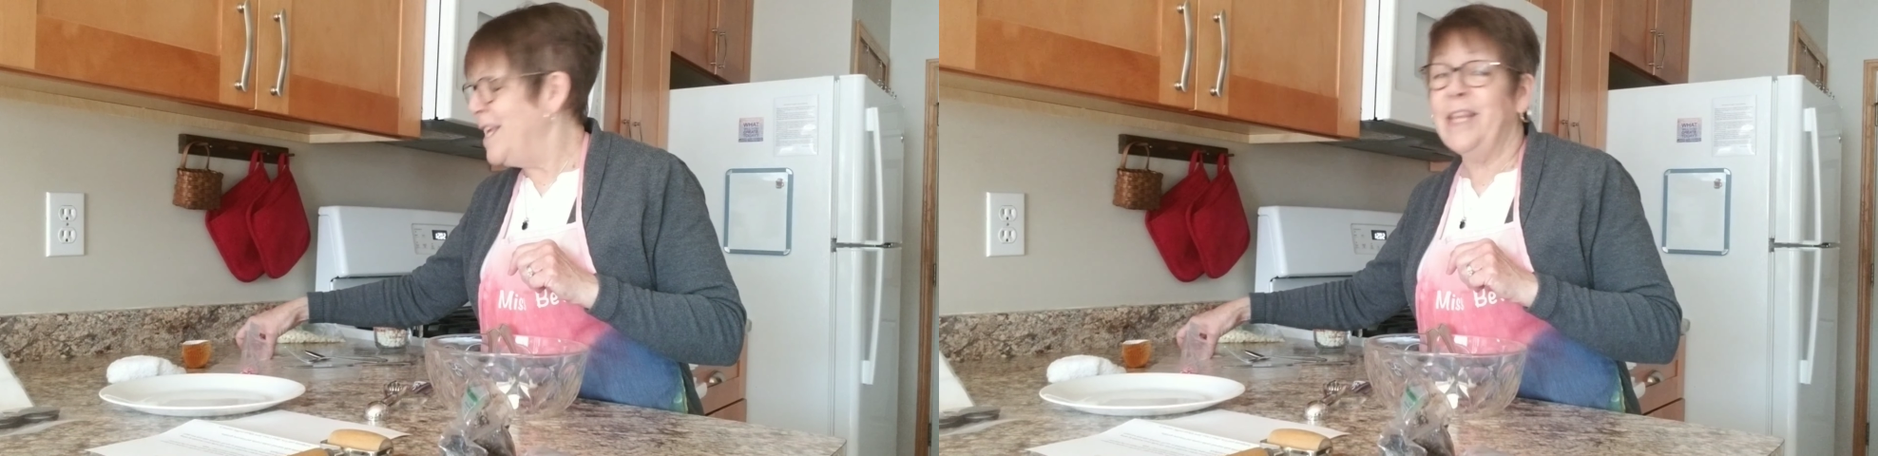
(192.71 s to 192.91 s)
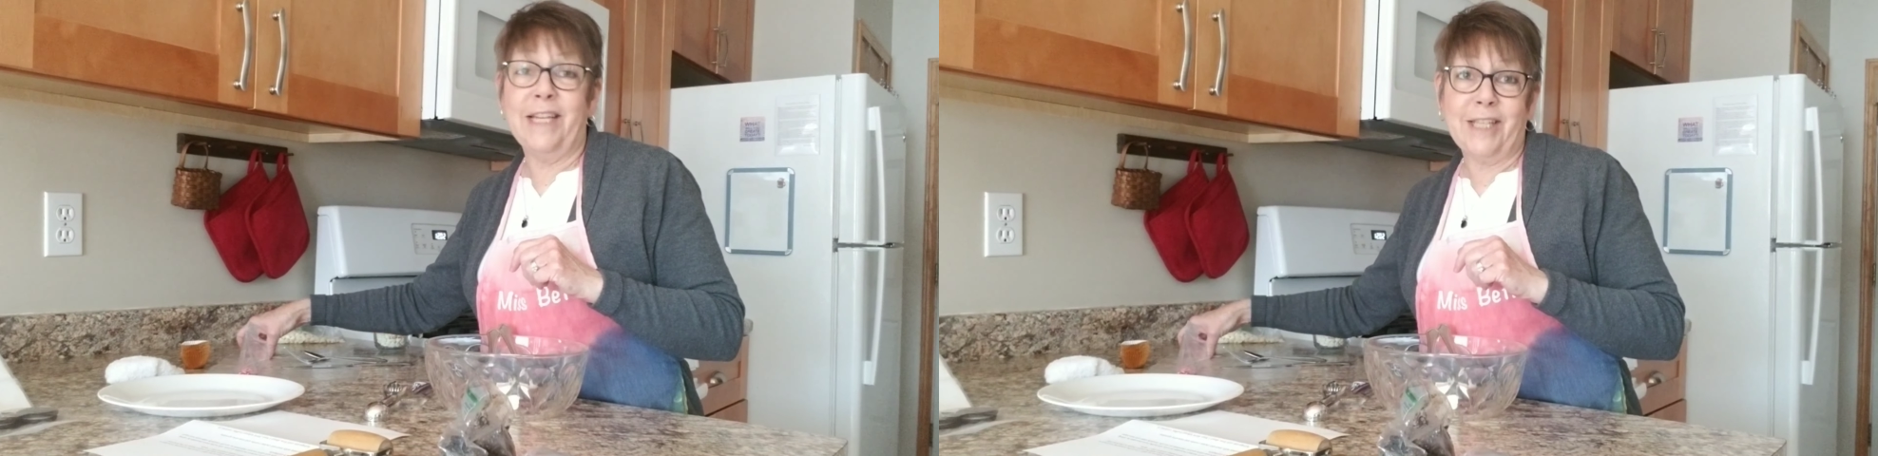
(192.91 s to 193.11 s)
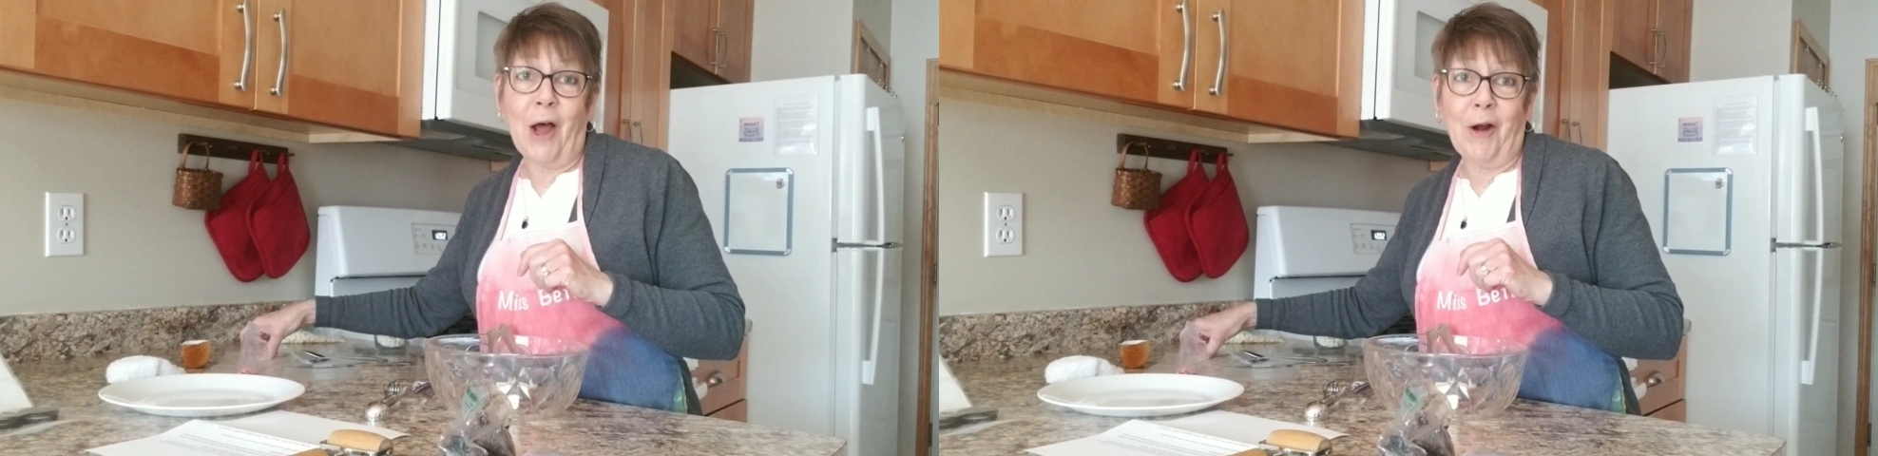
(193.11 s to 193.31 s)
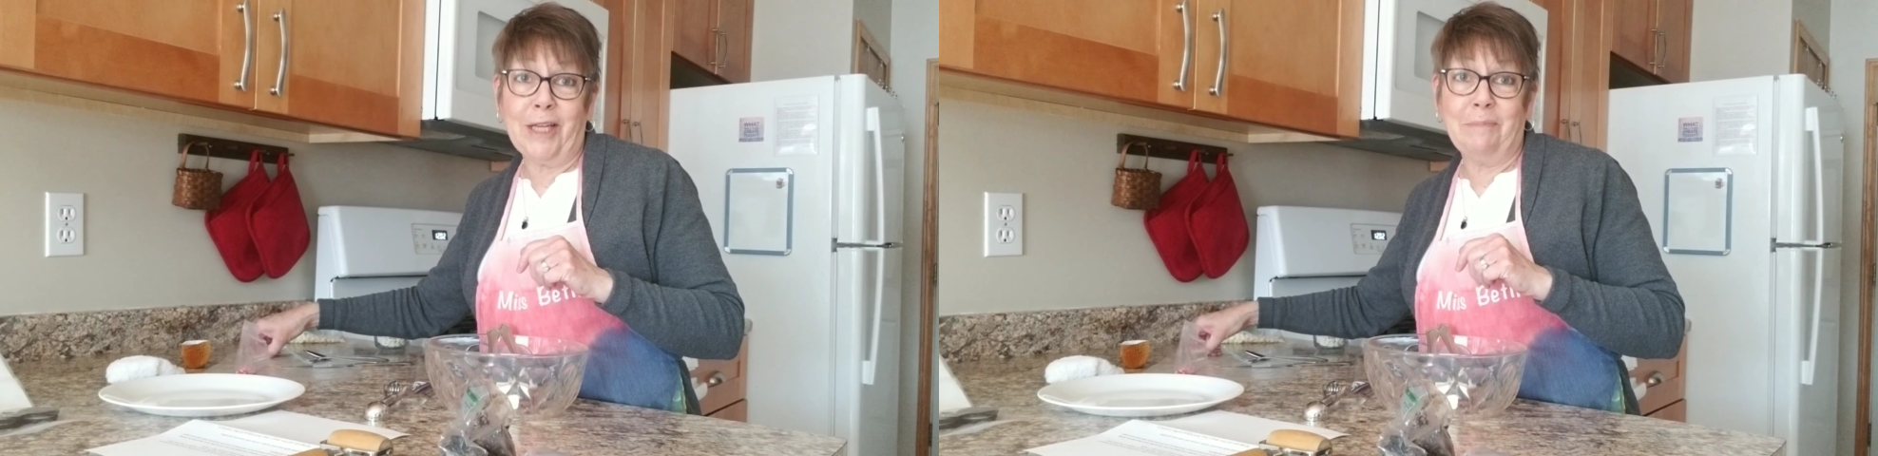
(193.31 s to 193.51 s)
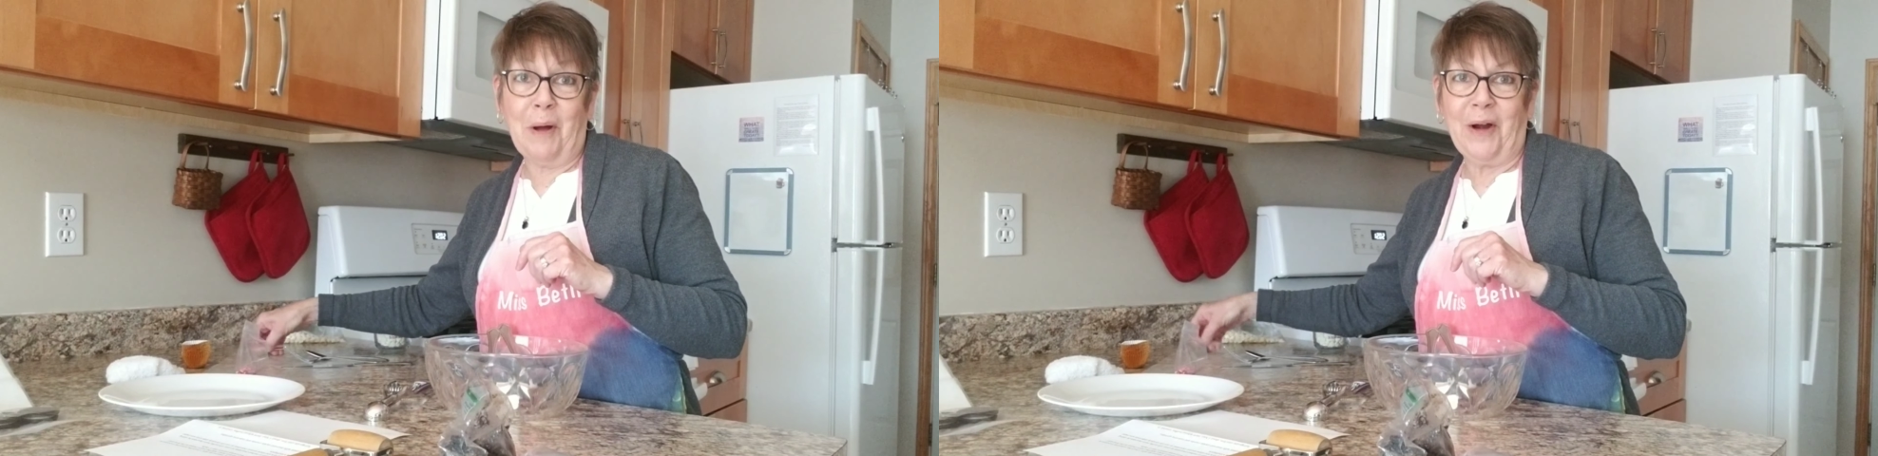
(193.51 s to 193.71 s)
is the
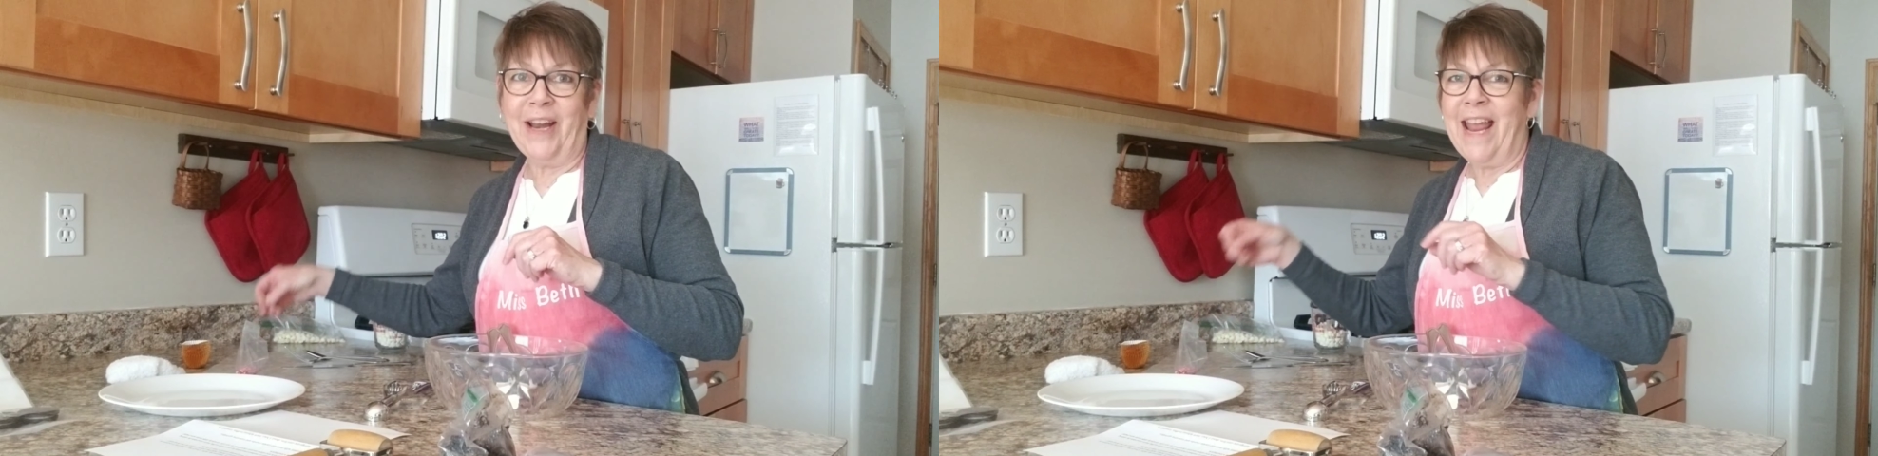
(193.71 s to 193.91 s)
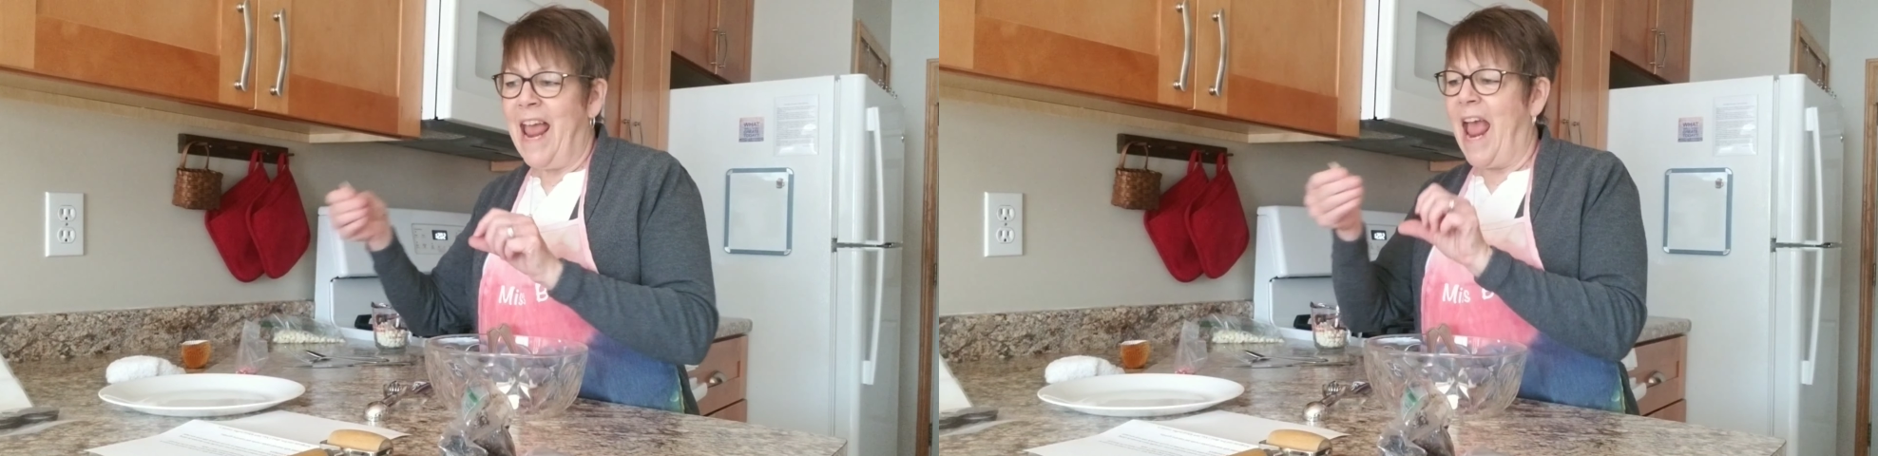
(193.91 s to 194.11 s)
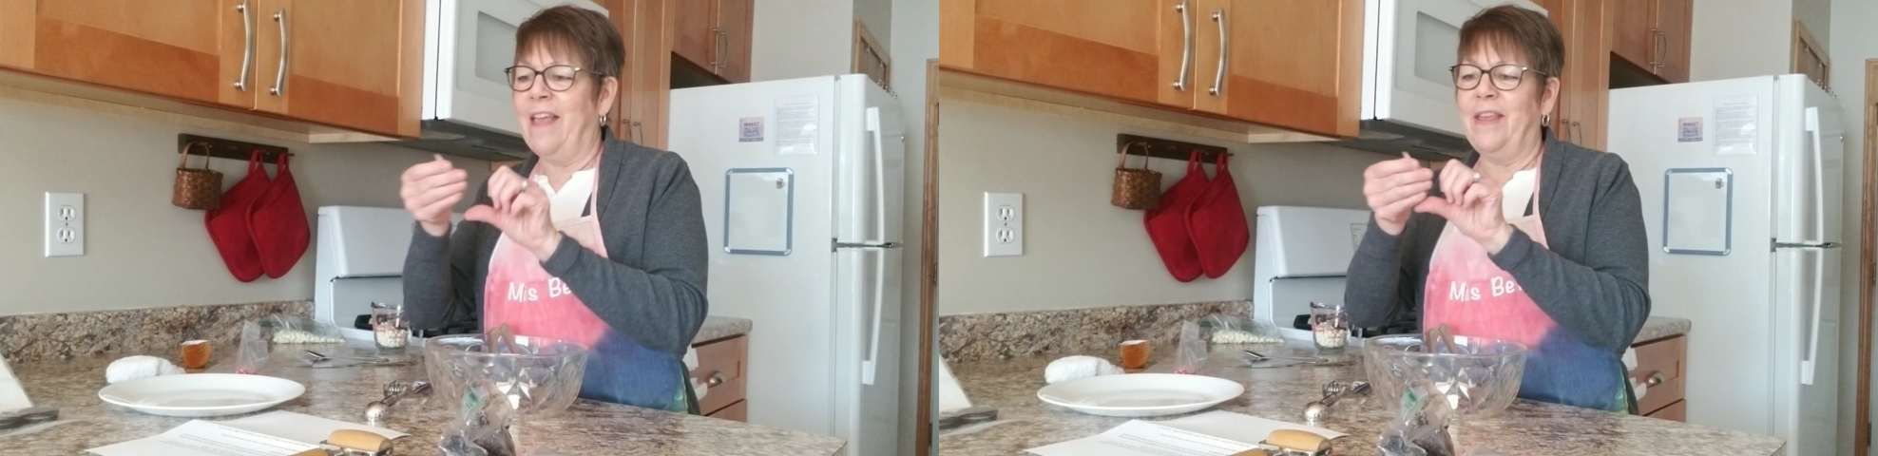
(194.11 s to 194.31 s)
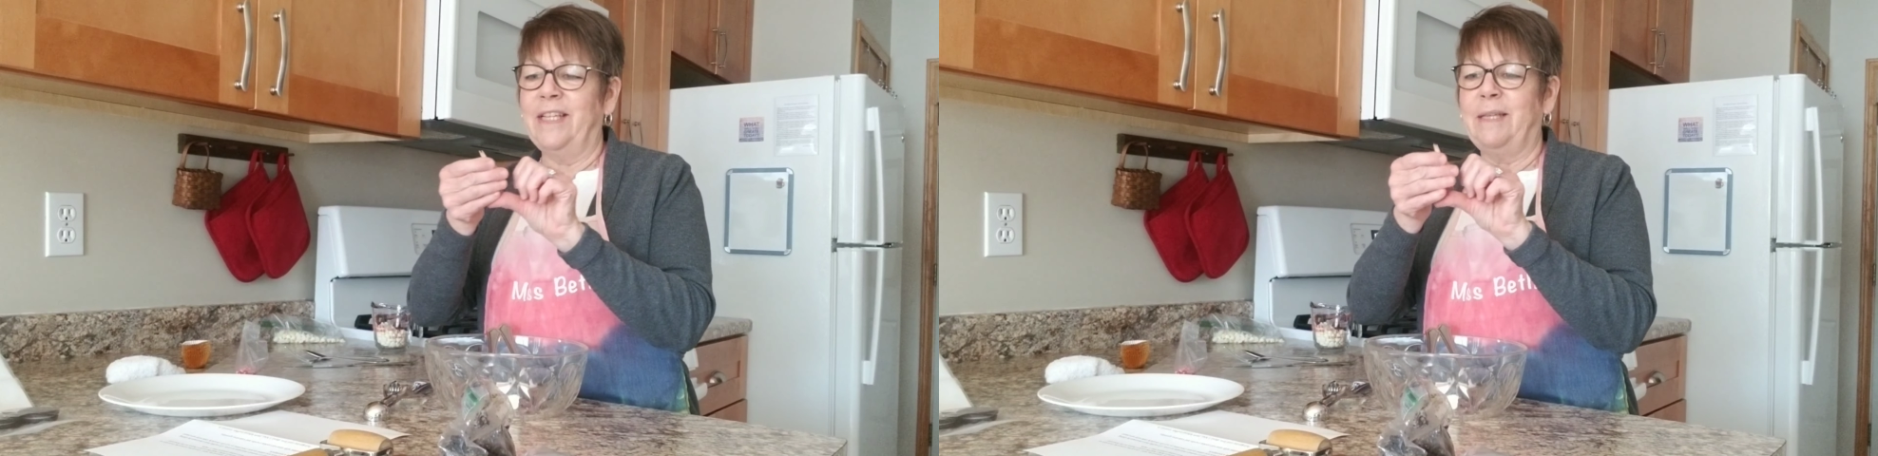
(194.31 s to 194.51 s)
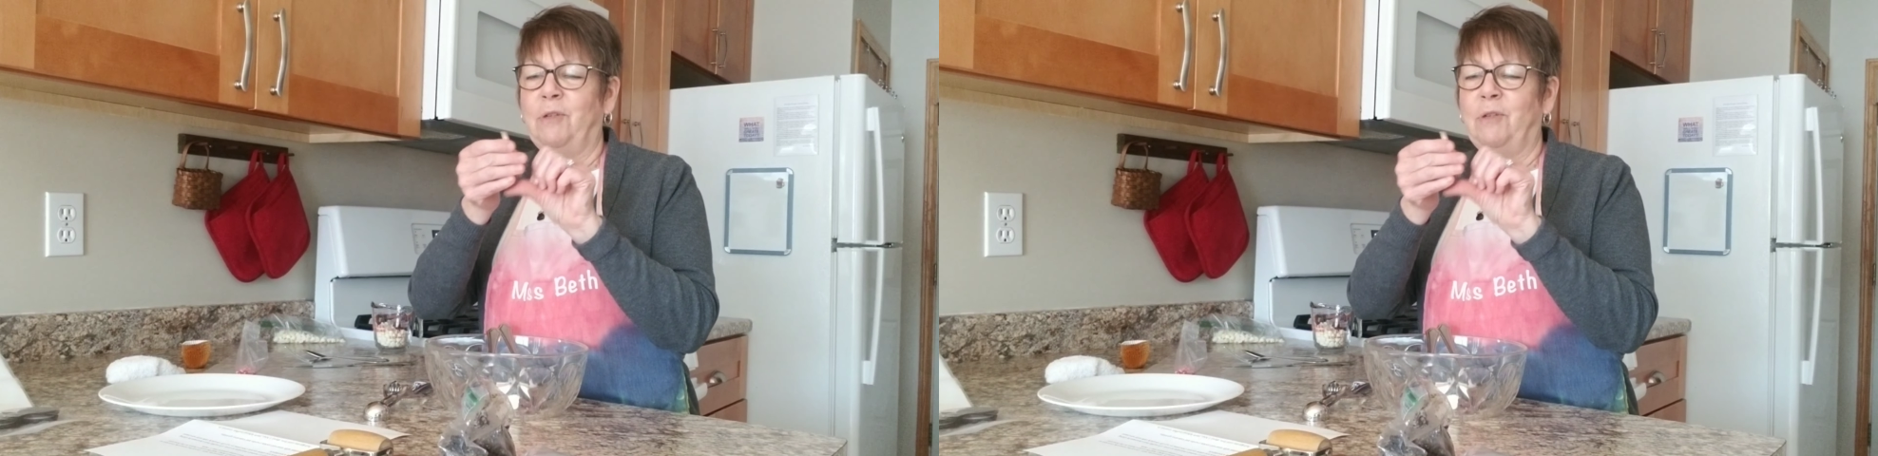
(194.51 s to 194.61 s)
hardest part. And then some